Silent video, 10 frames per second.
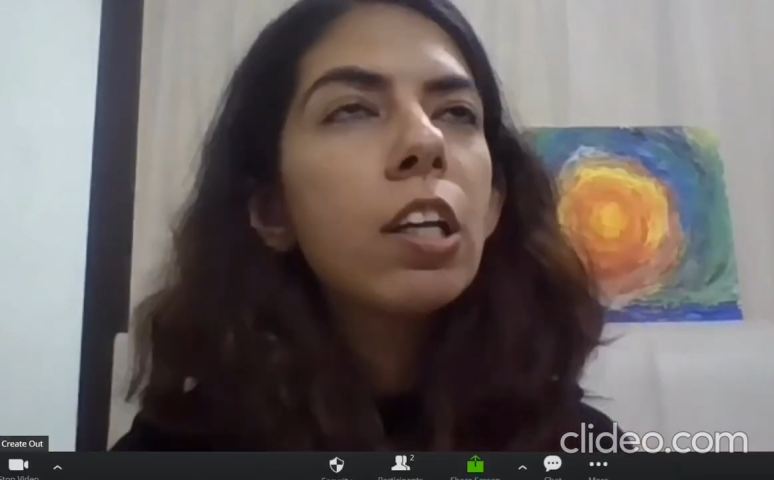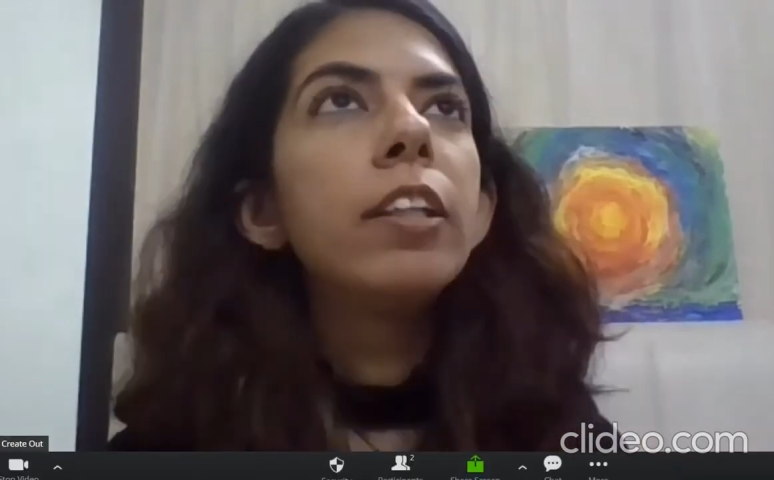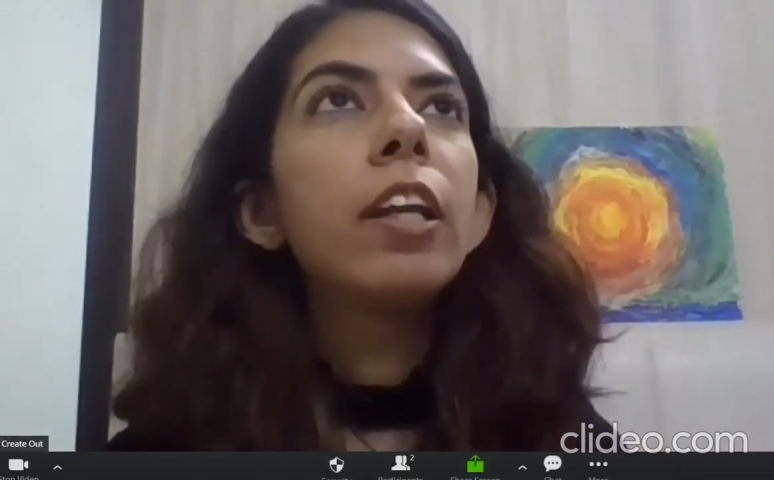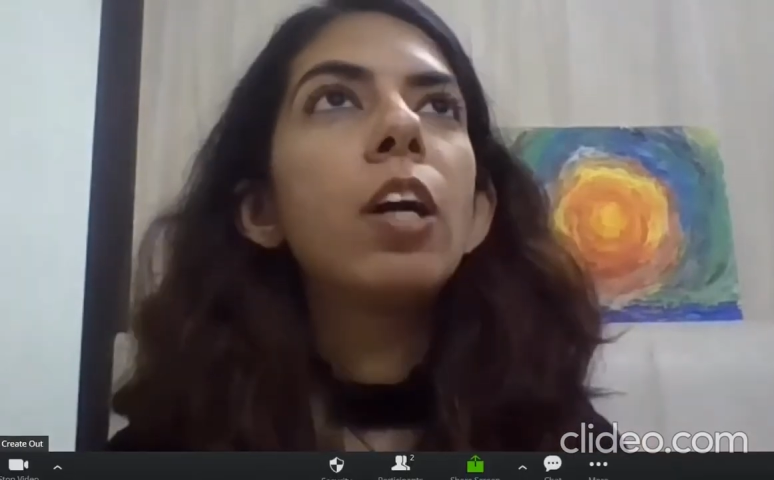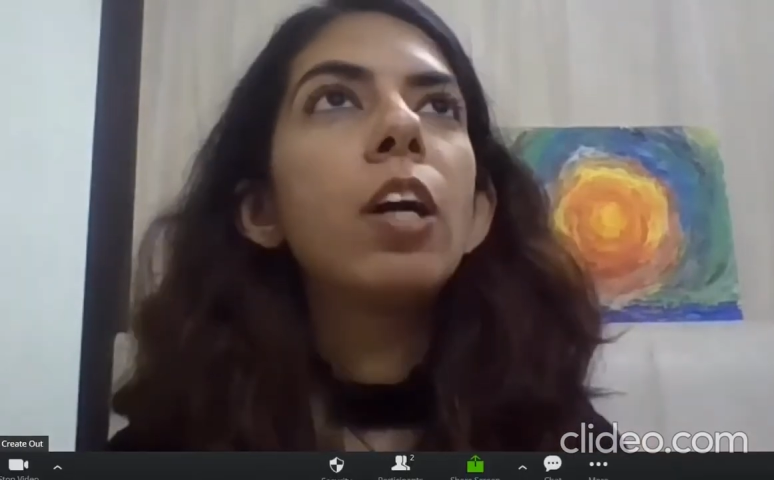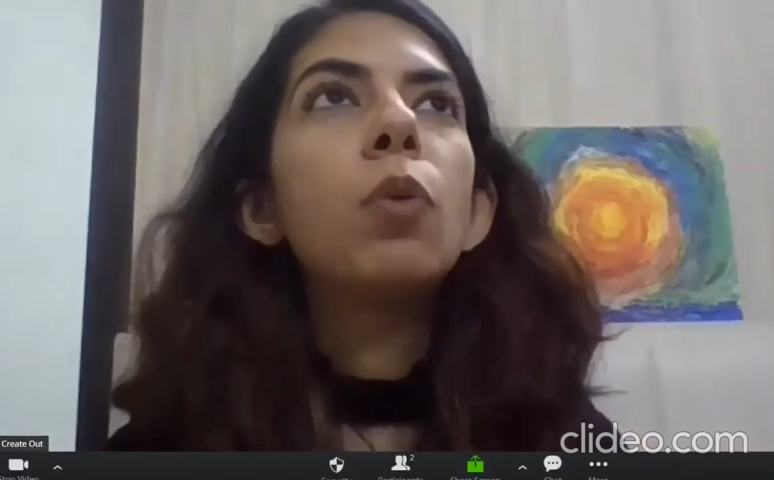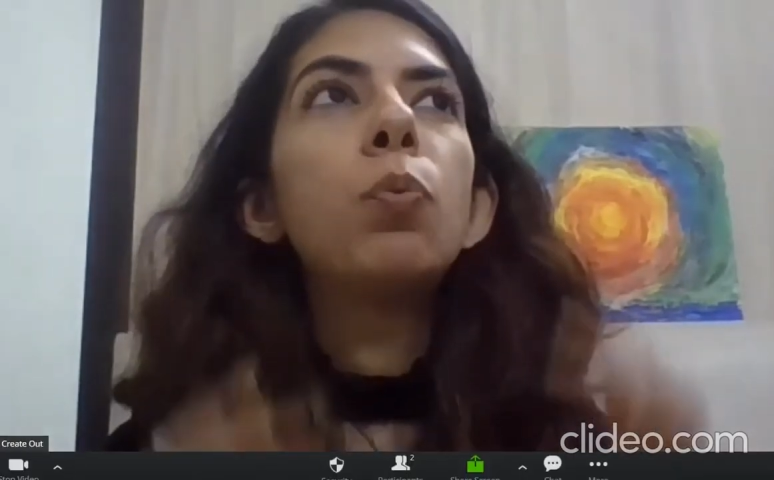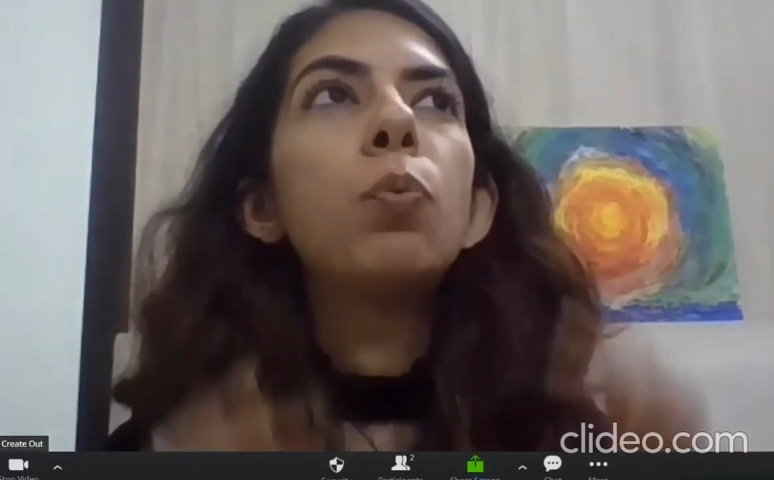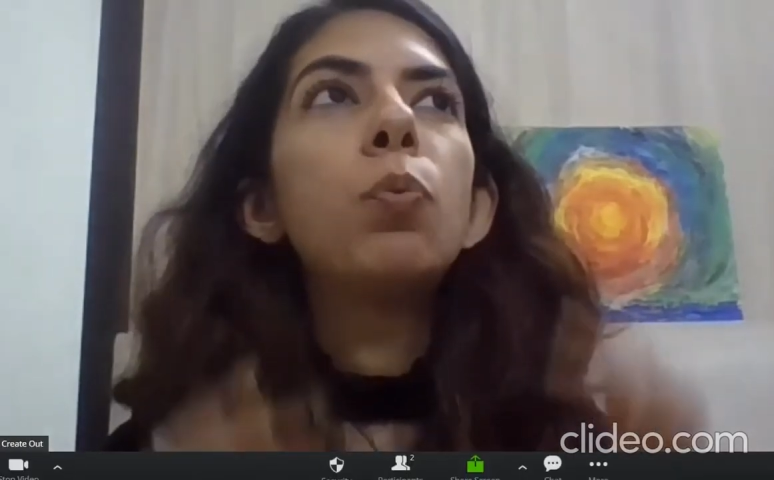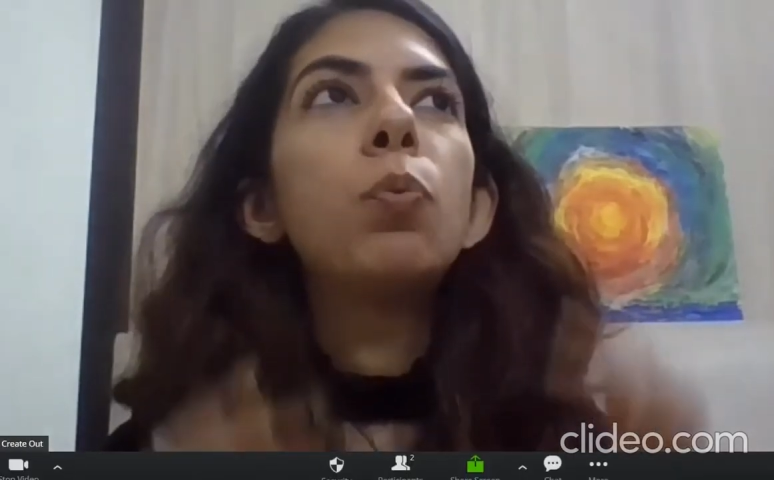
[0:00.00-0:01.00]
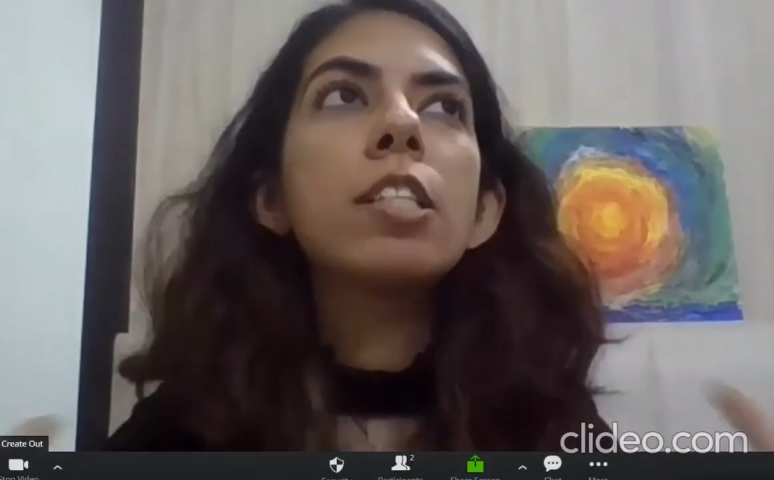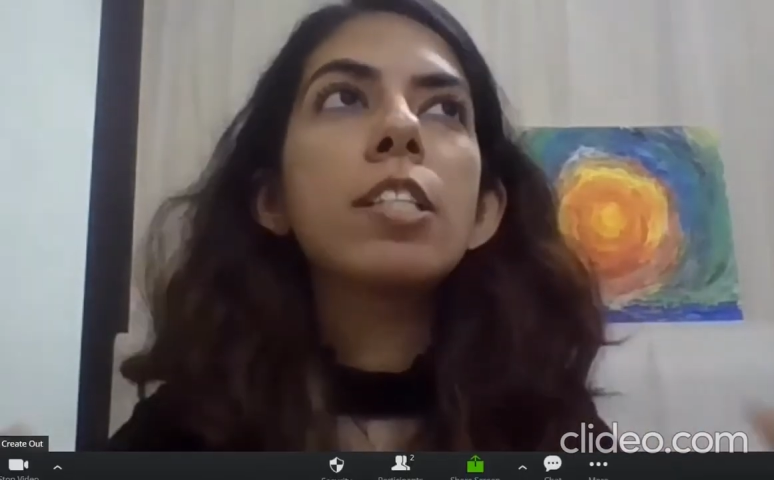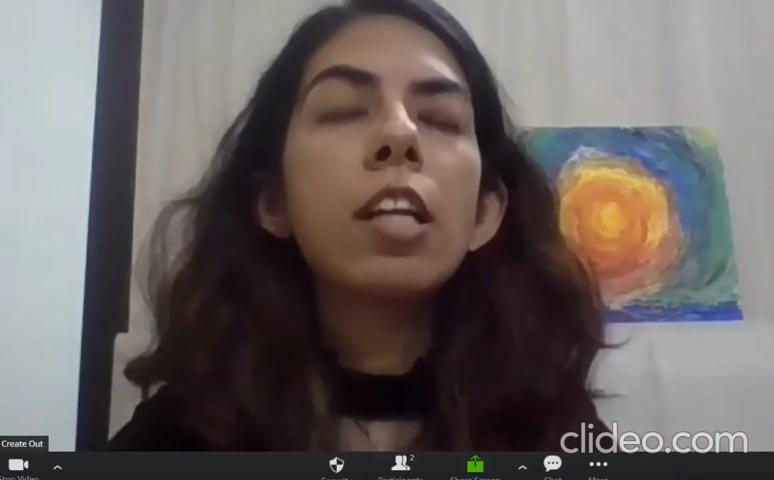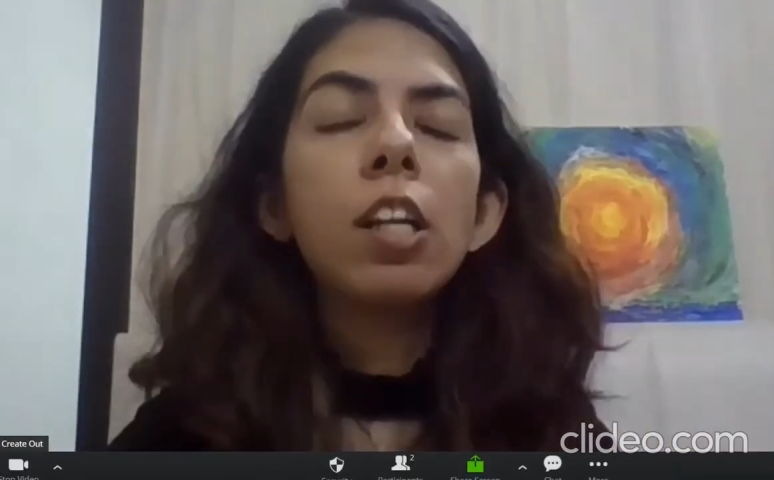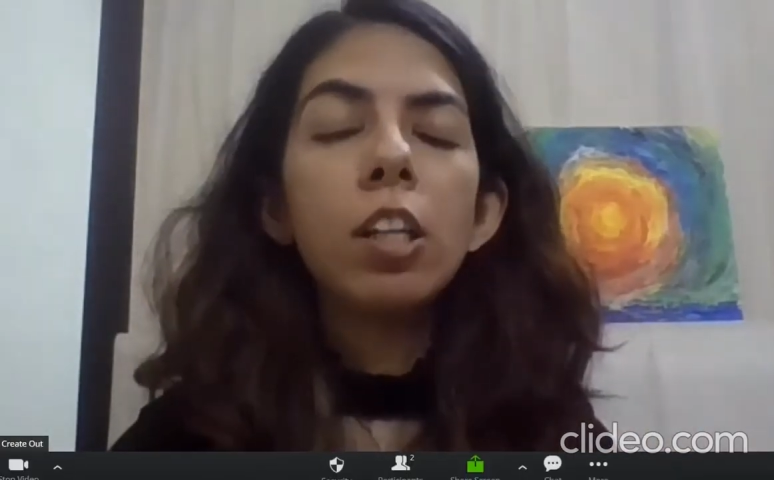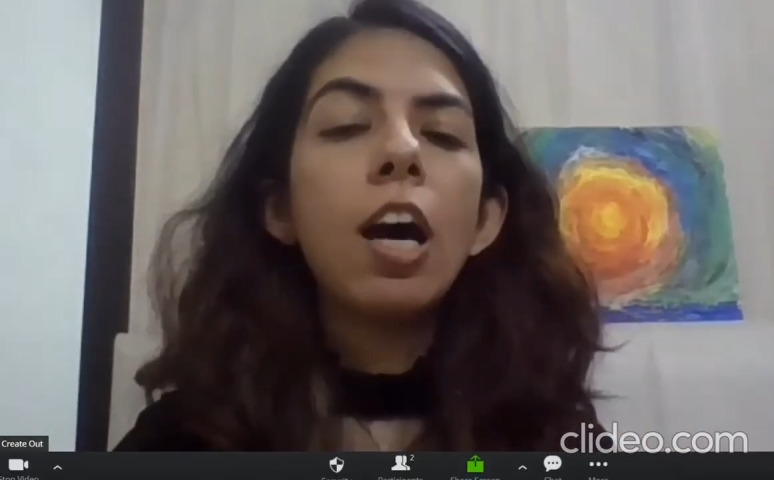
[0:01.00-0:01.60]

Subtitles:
there are women doing things at a